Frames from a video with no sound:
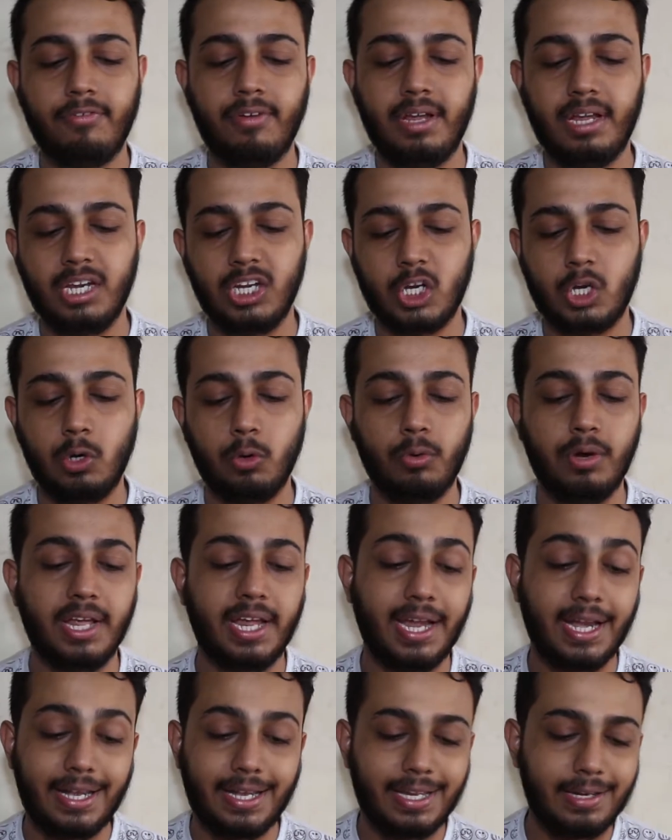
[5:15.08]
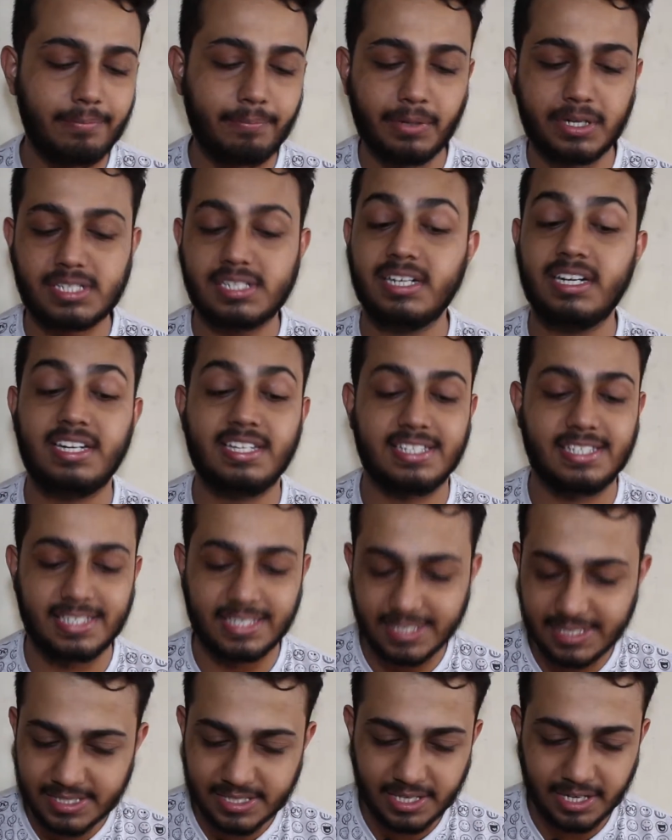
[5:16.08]
we include 18%
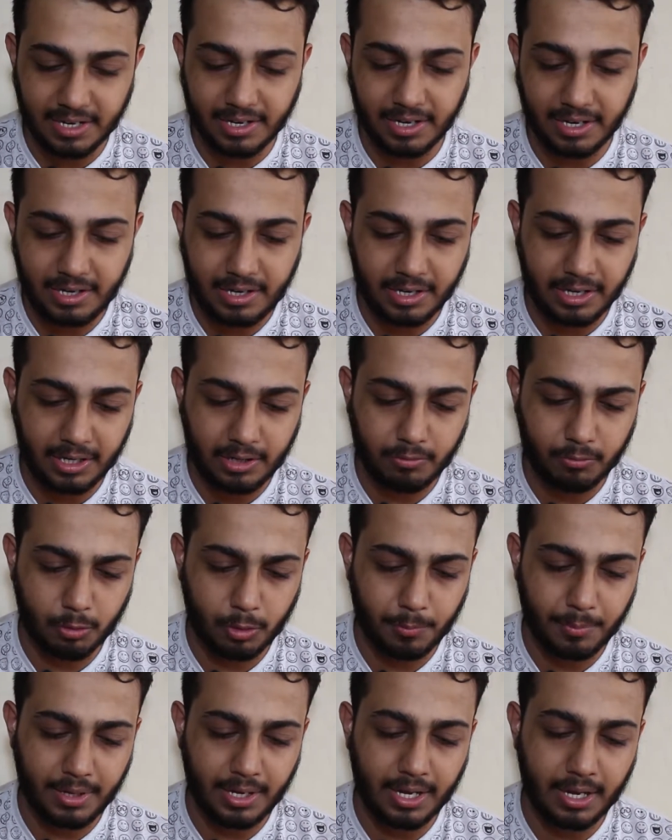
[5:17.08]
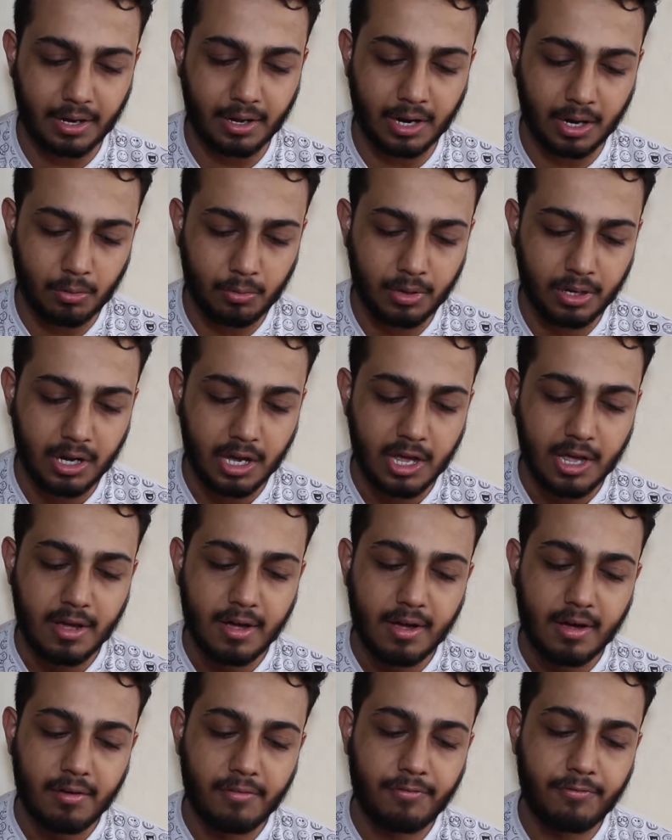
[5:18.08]
GST in it, it would be around
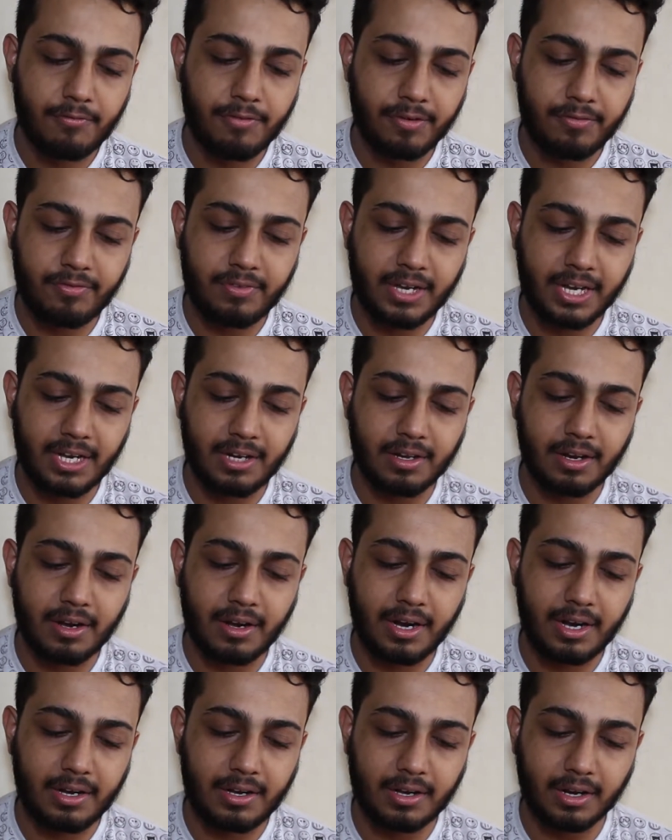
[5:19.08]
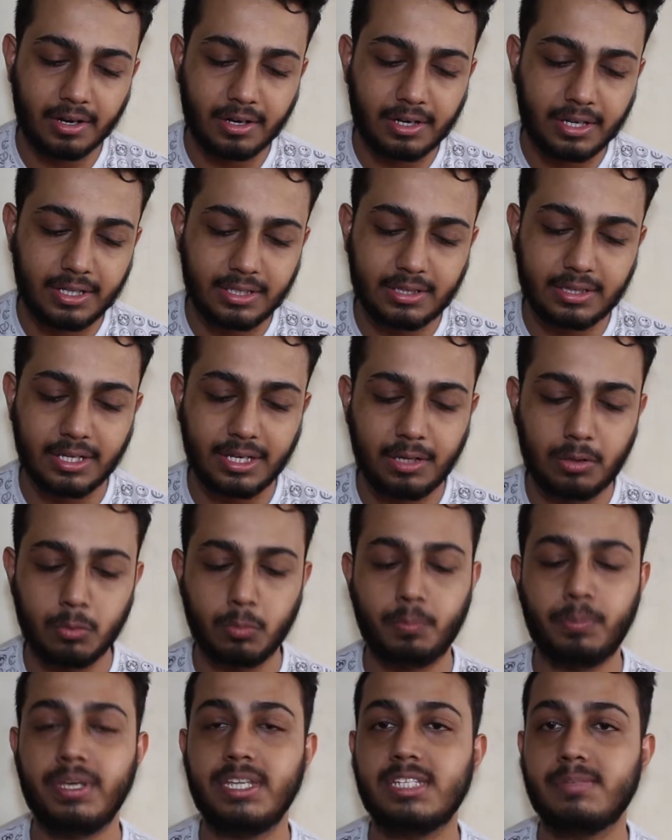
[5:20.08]
1533
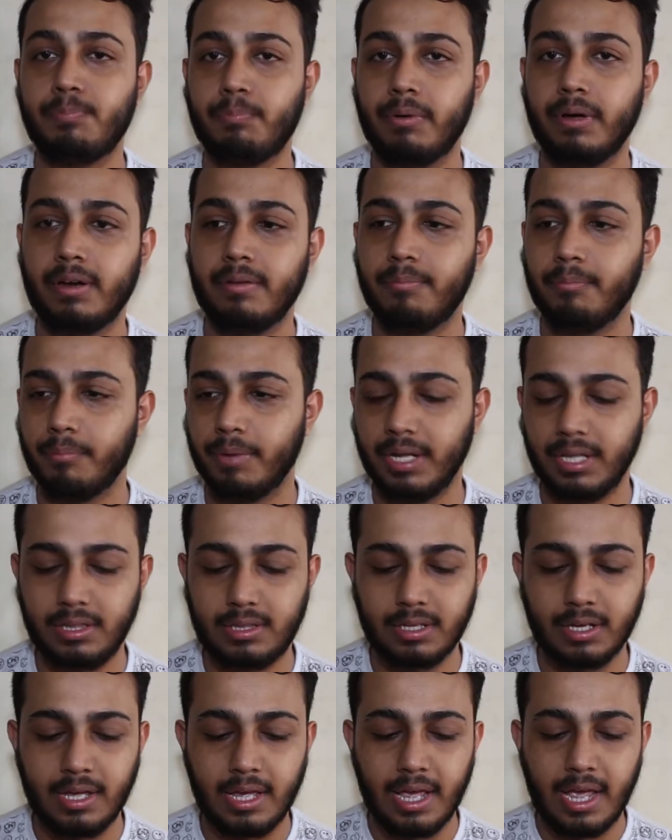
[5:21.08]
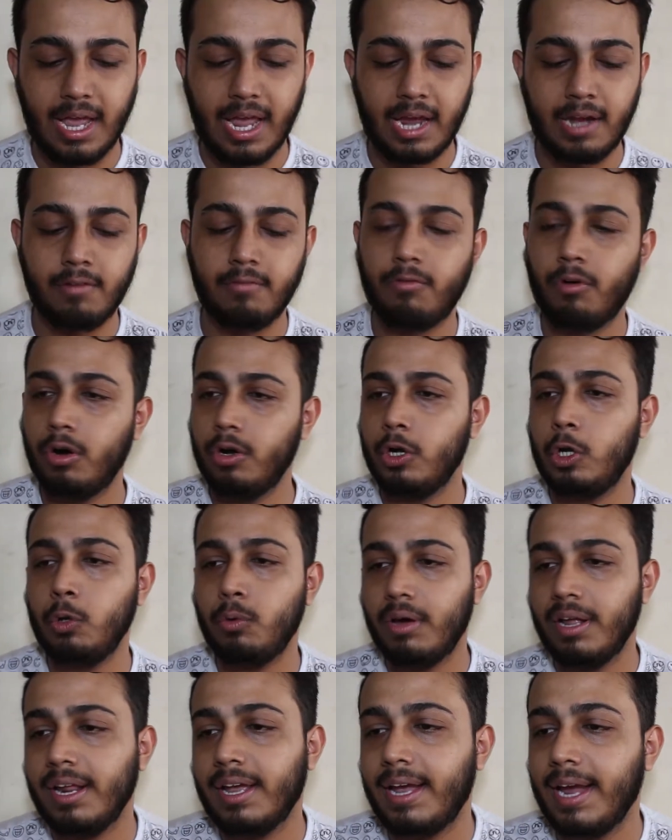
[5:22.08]
rupees per month. And what
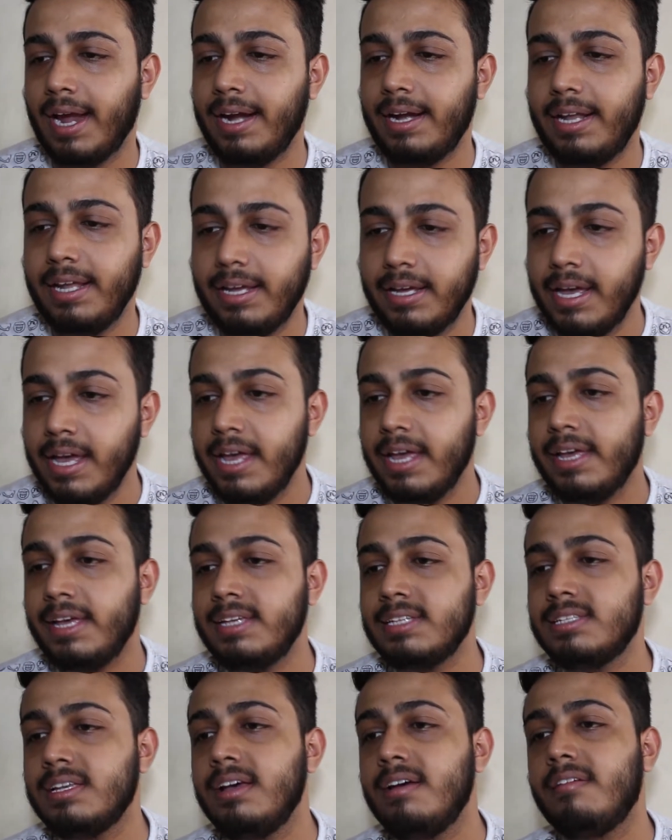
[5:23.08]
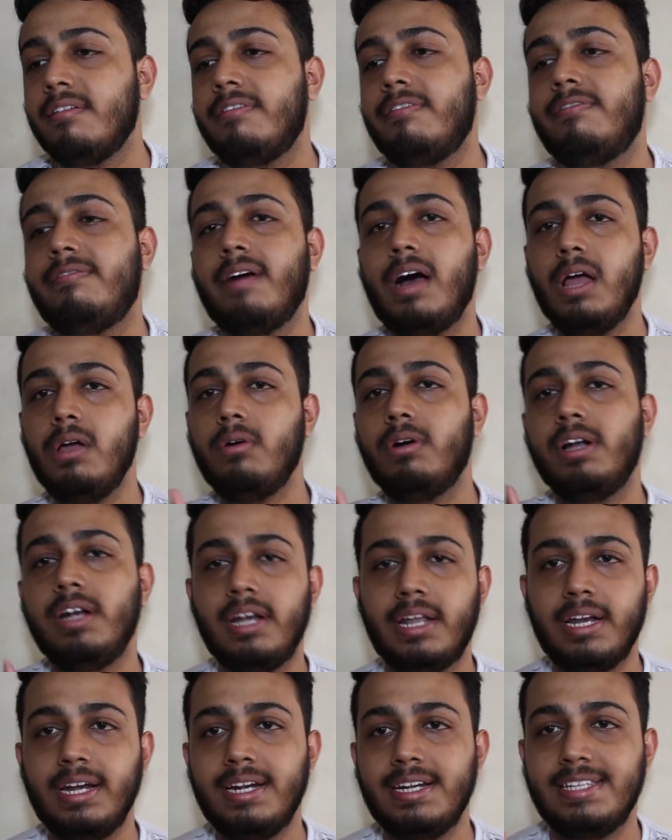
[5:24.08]
you are getting is
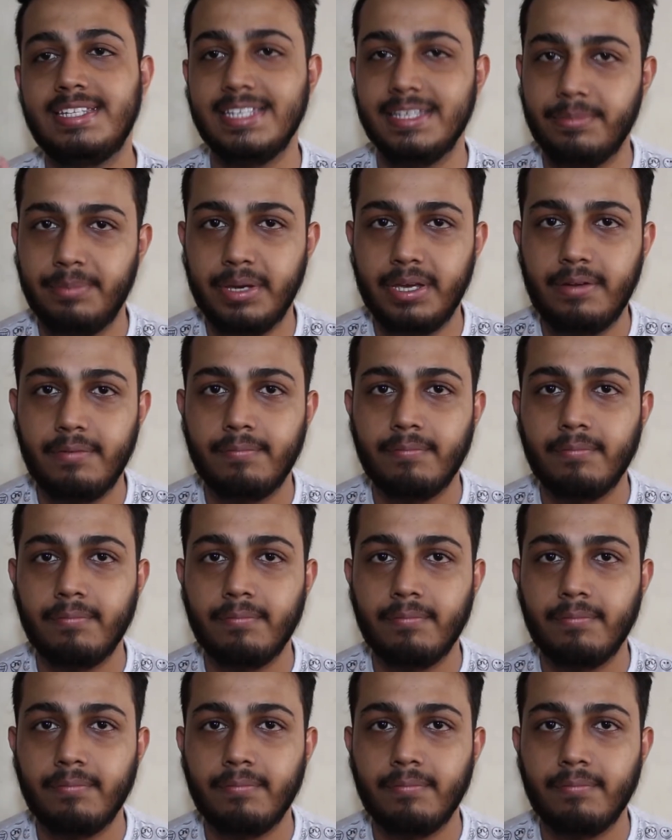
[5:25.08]
500 GB